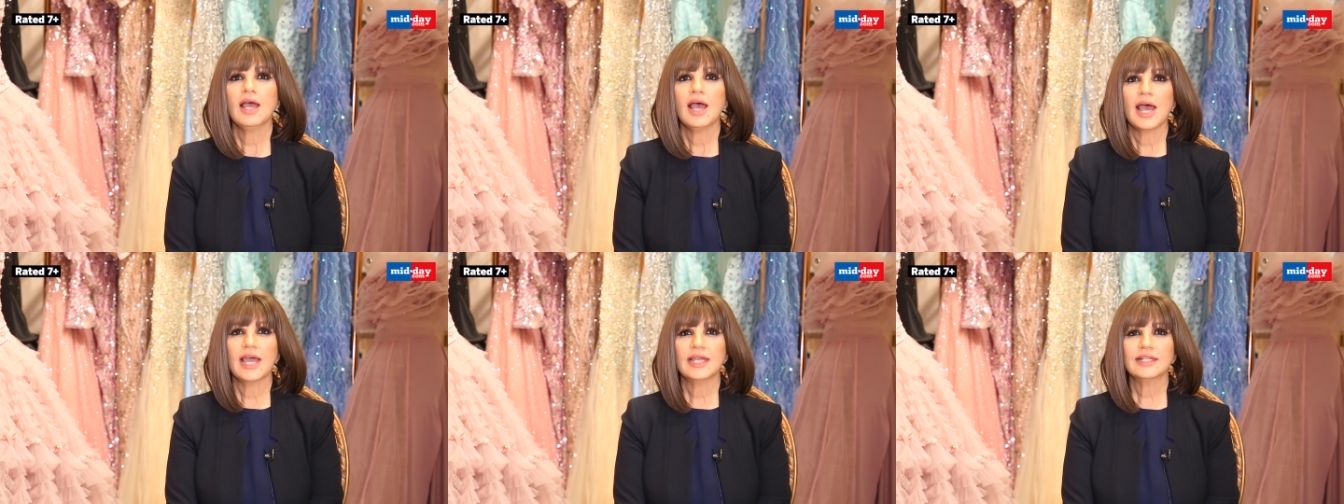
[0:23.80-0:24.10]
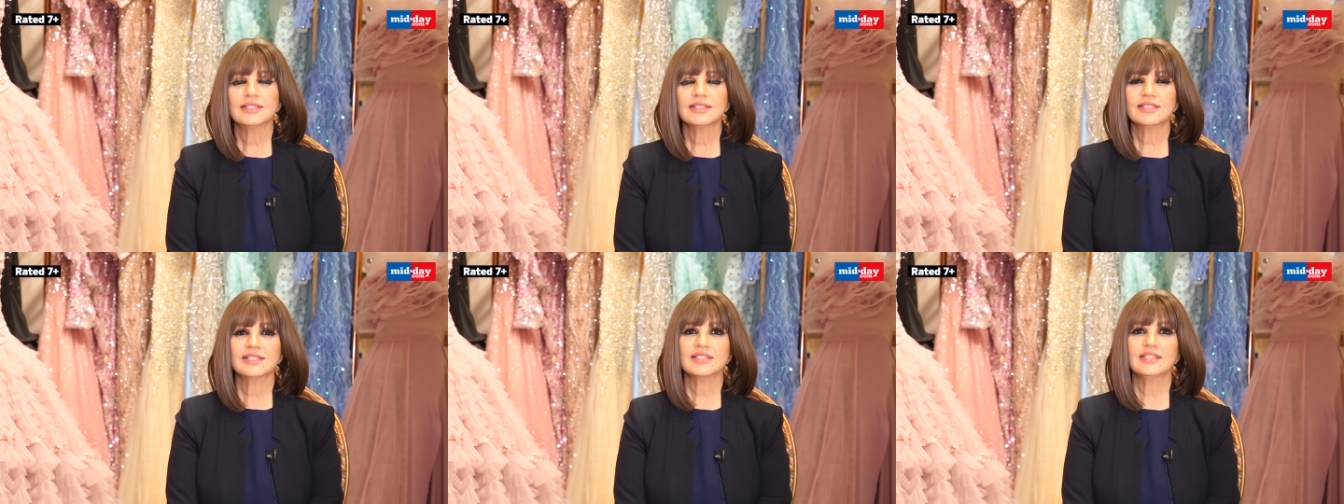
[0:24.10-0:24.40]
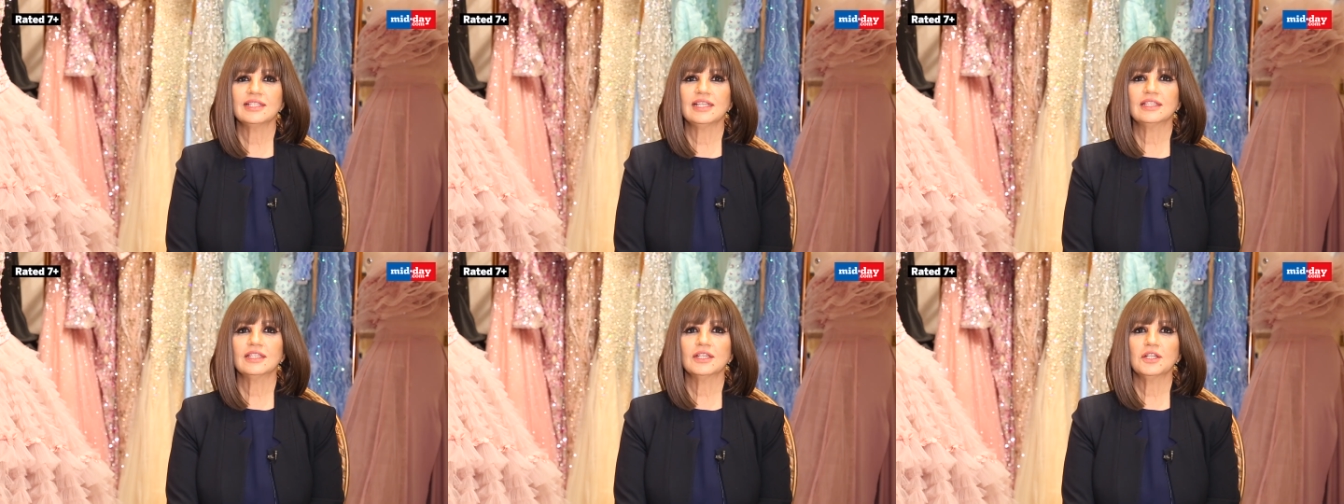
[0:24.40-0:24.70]
Hi, this
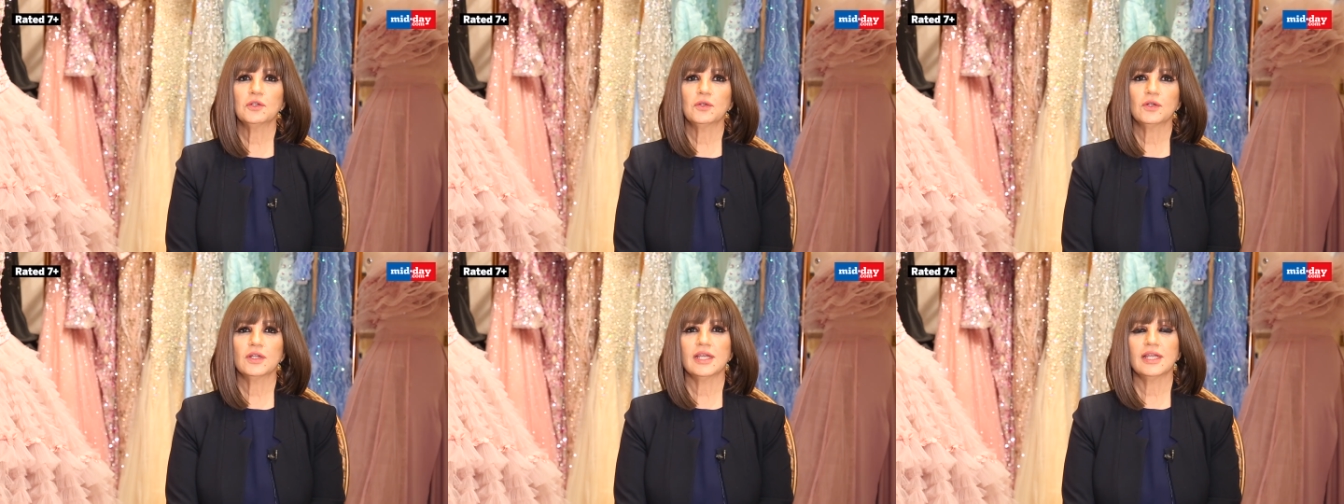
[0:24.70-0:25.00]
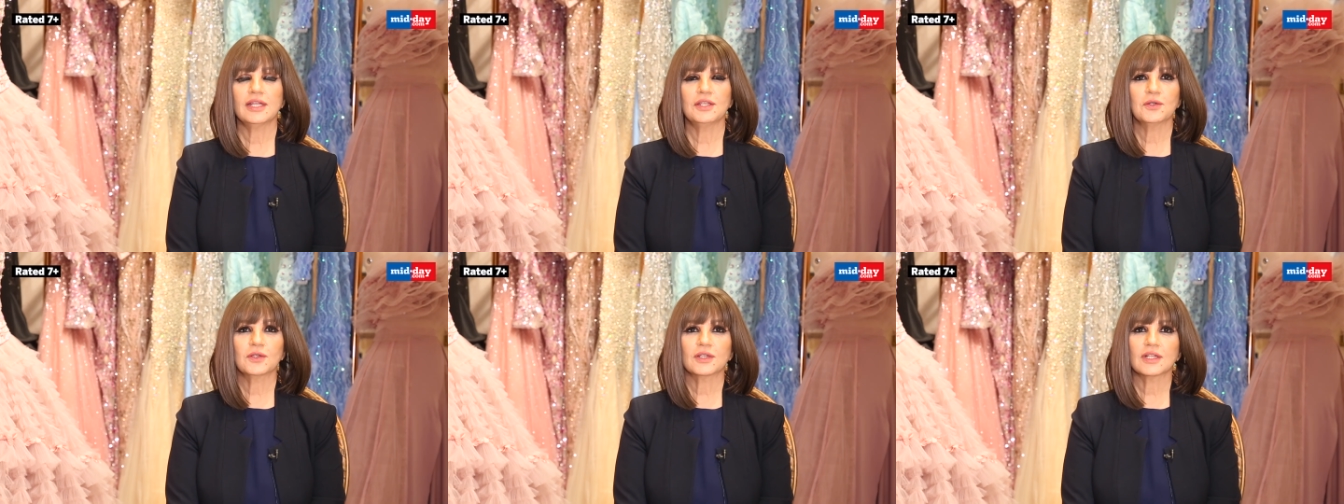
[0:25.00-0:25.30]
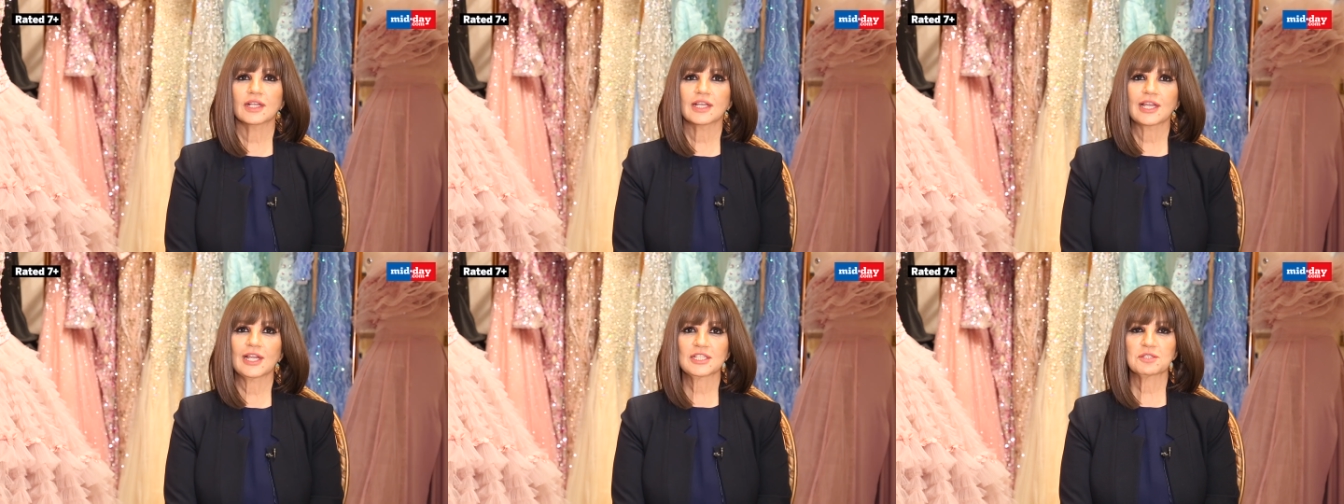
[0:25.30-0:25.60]
is Neeta Lulla and you
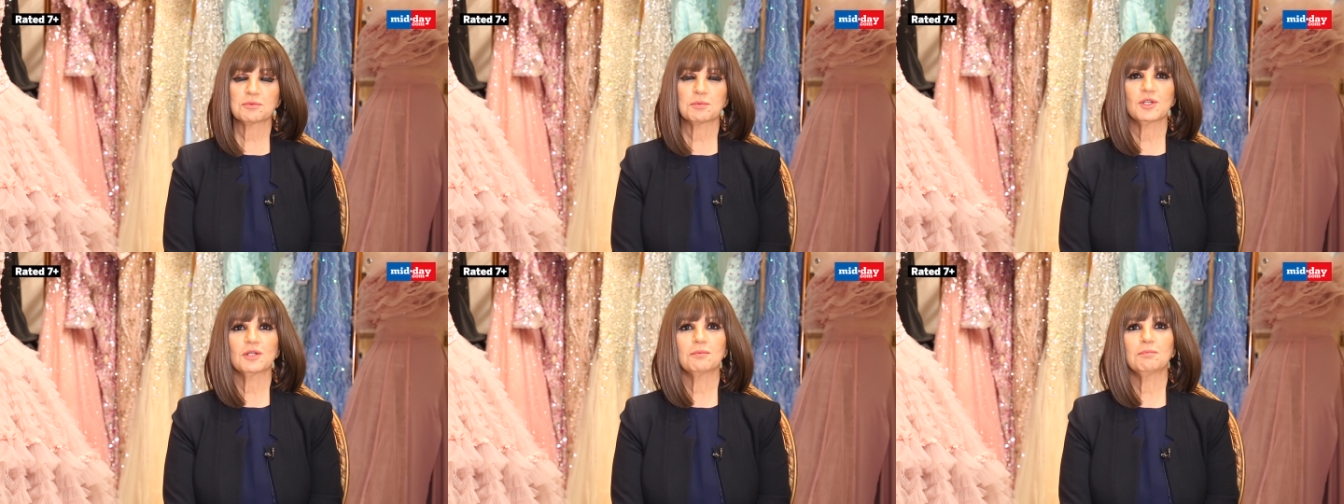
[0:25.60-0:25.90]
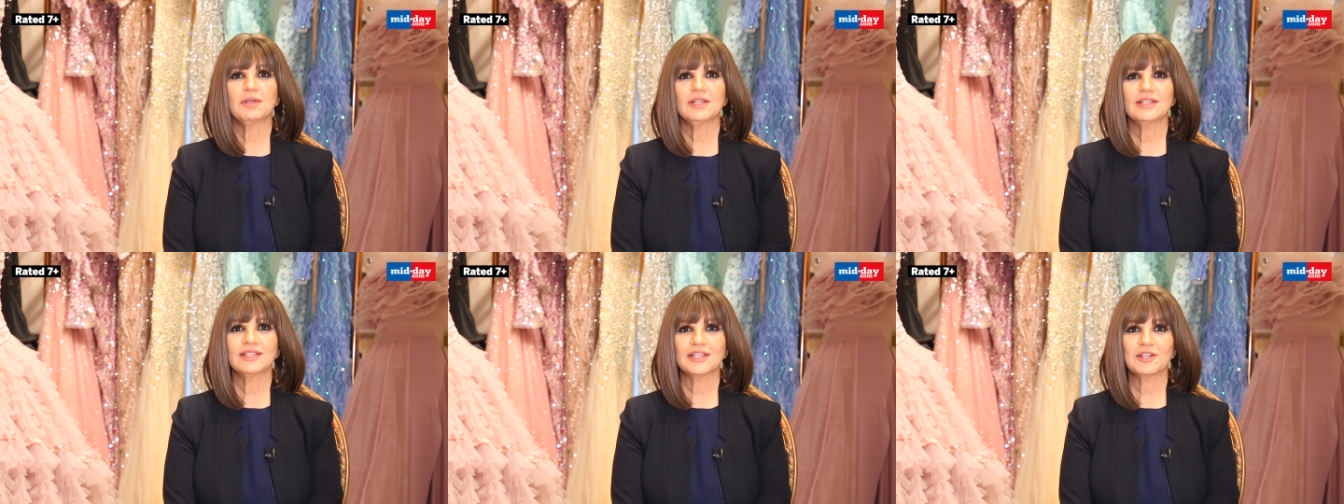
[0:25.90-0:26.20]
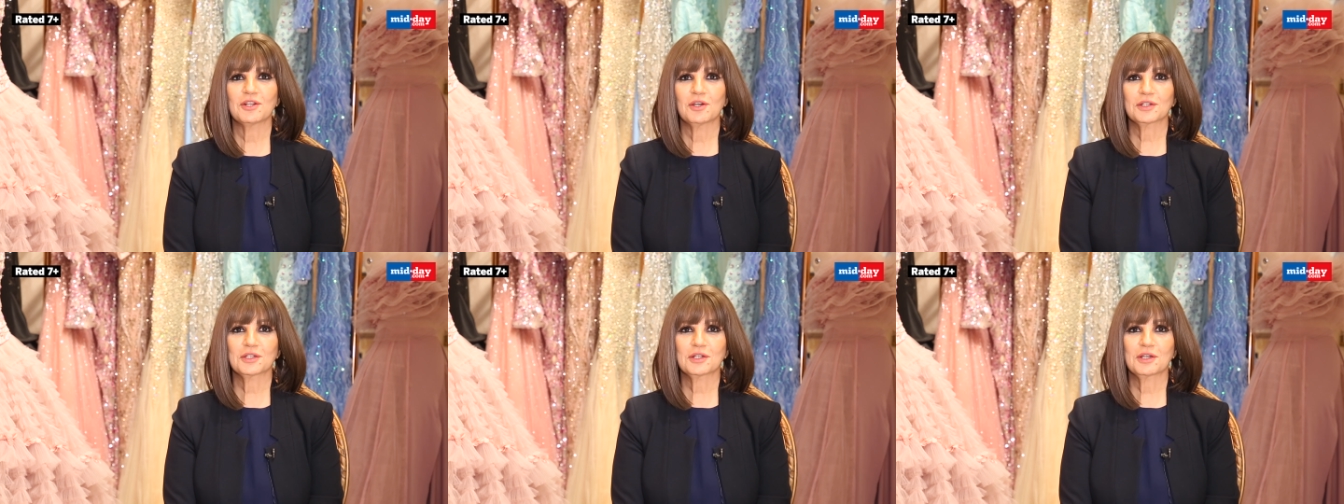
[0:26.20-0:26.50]
can catch me on
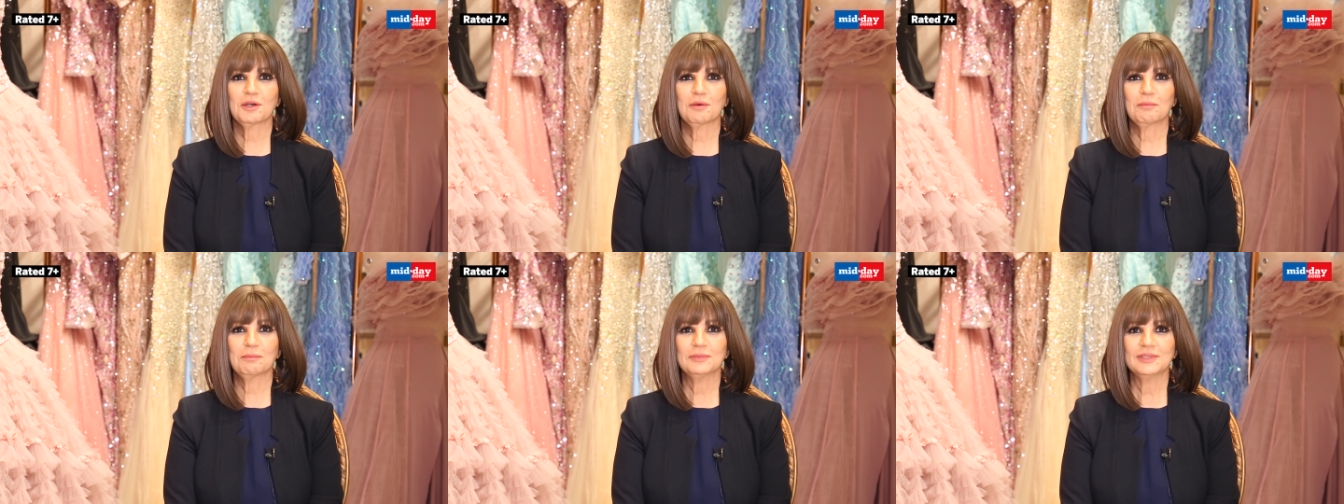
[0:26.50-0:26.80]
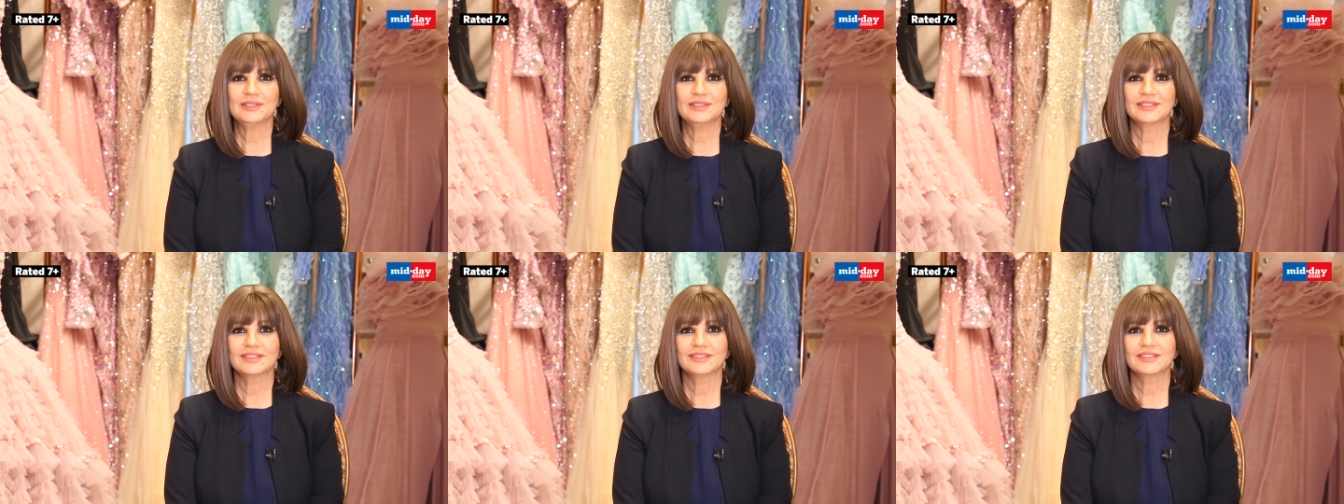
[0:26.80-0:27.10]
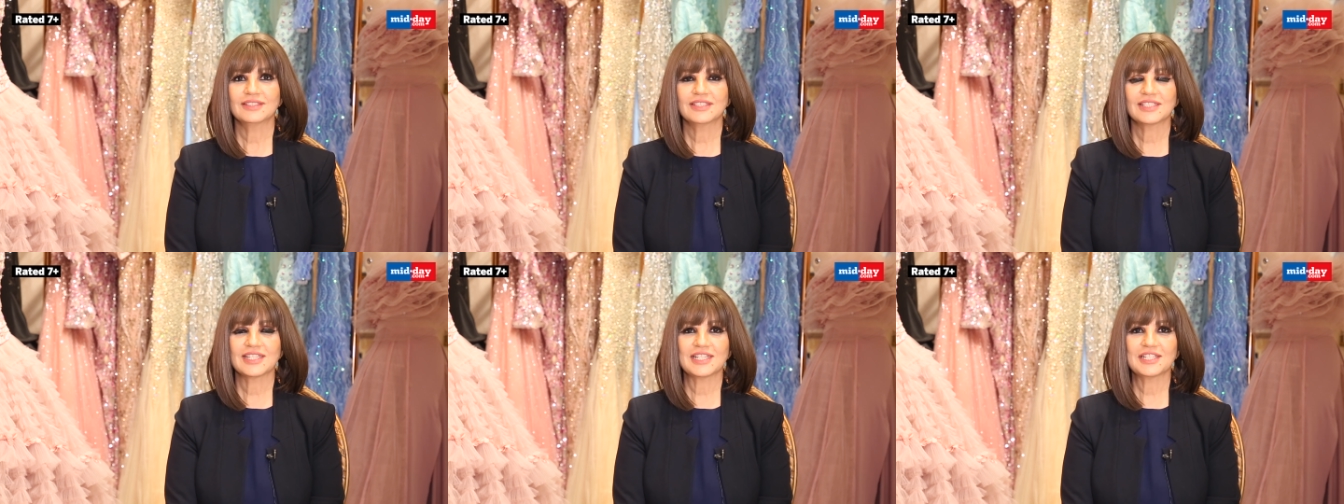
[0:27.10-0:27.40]
midday.com.
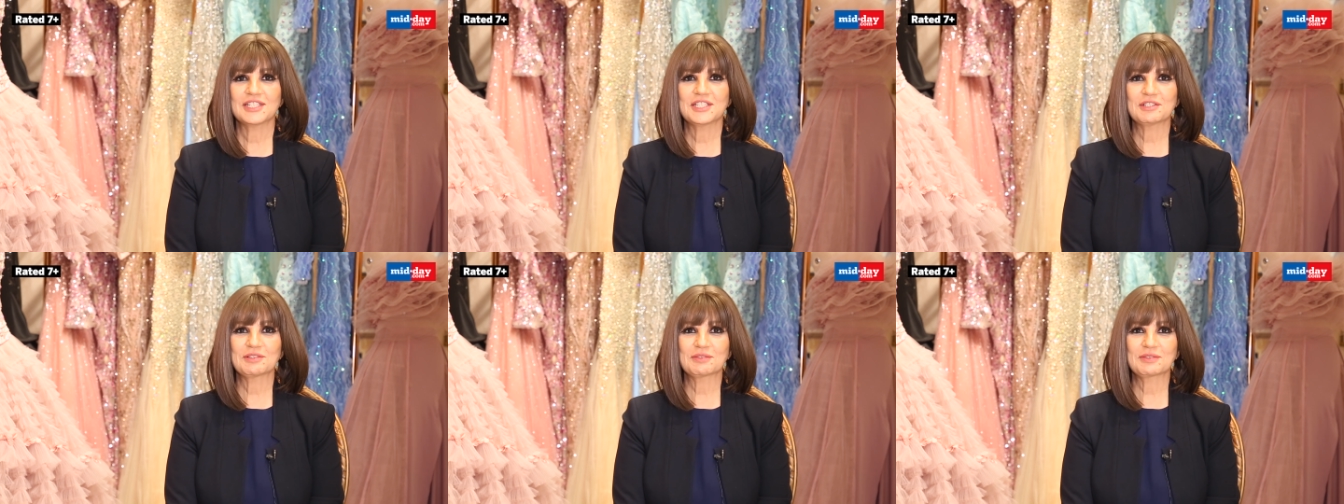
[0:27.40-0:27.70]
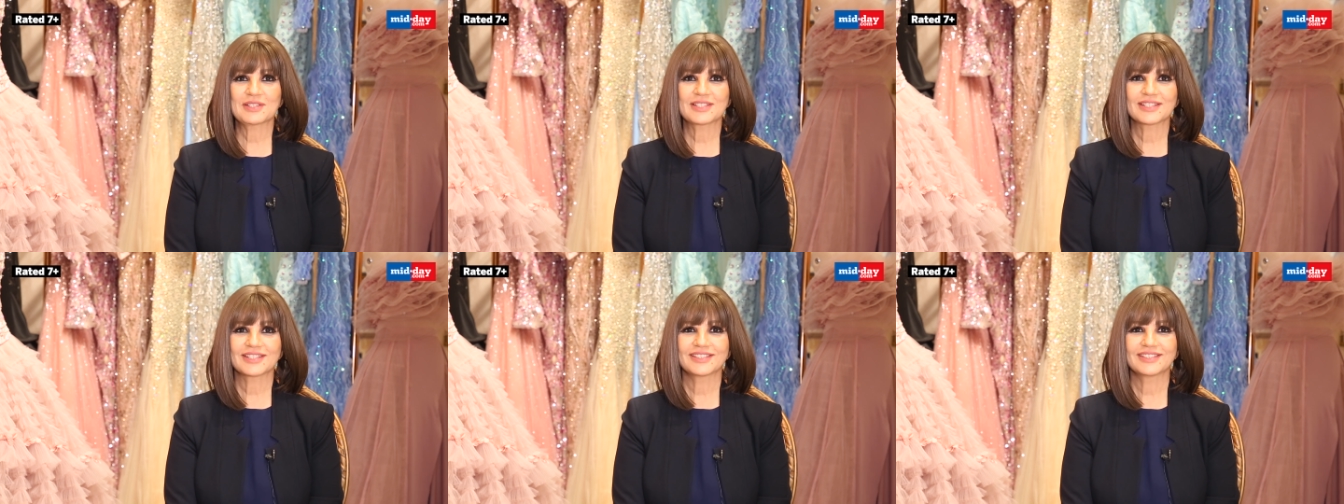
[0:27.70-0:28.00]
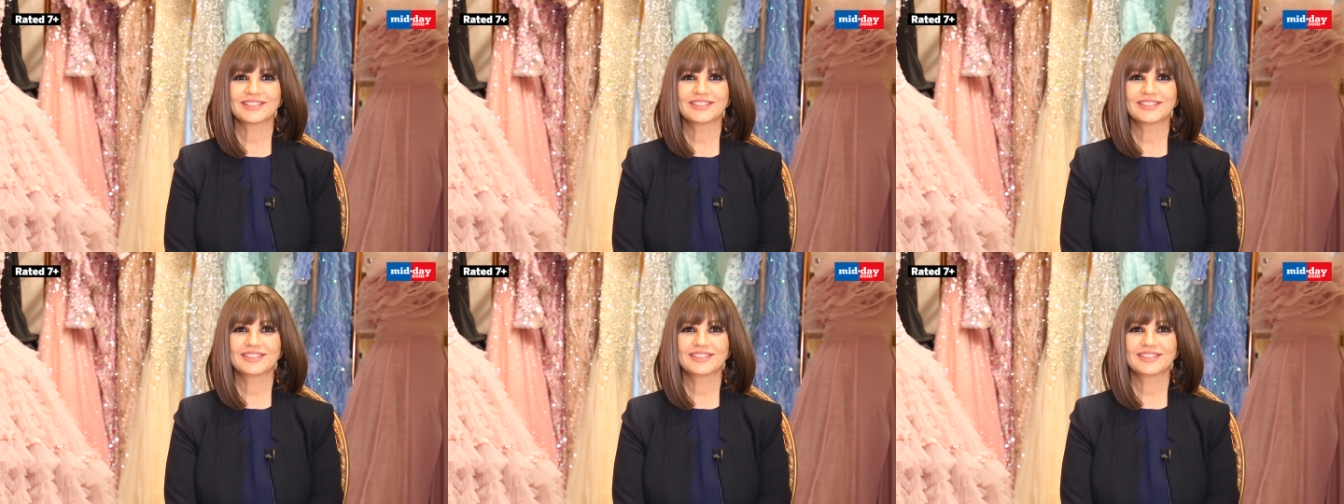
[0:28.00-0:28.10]
Stay tuned.